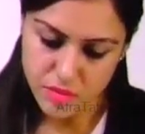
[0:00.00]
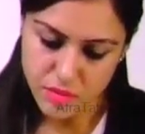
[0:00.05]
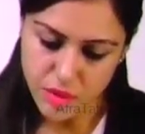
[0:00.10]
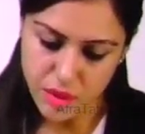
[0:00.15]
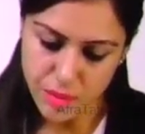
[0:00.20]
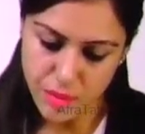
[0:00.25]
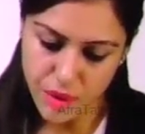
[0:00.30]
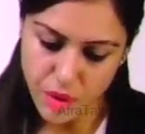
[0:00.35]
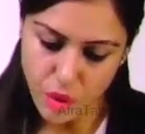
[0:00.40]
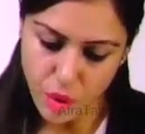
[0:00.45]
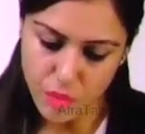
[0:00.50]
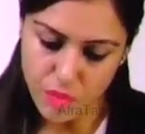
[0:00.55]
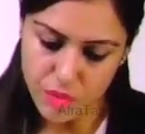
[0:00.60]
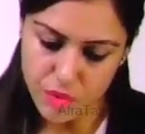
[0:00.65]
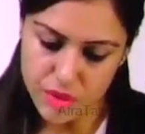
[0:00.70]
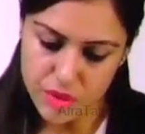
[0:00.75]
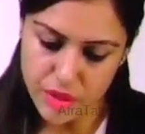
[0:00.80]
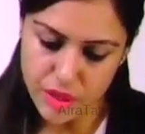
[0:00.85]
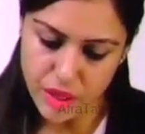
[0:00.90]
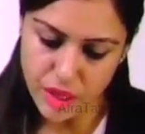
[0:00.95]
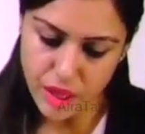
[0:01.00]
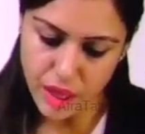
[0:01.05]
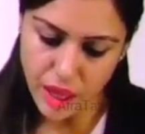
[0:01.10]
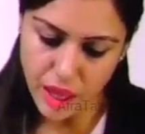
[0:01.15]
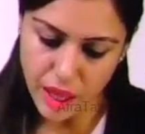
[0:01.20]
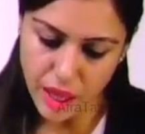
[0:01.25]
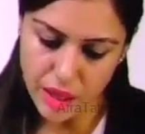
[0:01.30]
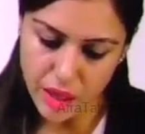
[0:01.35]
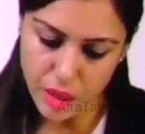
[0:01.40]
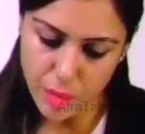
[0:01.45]
will be obviously
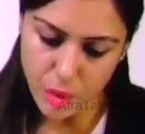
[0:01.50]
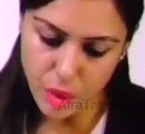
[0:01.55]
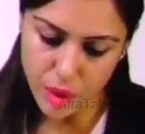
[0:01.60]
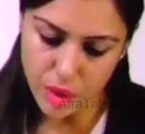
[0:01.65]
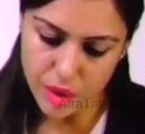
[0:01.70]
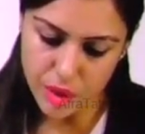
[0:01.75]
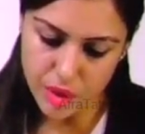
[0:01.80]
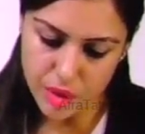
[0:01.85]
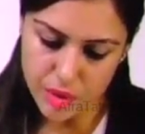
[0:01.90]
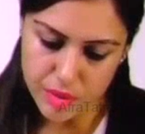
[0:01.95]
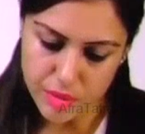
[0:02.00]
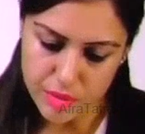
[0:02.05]
anabolic.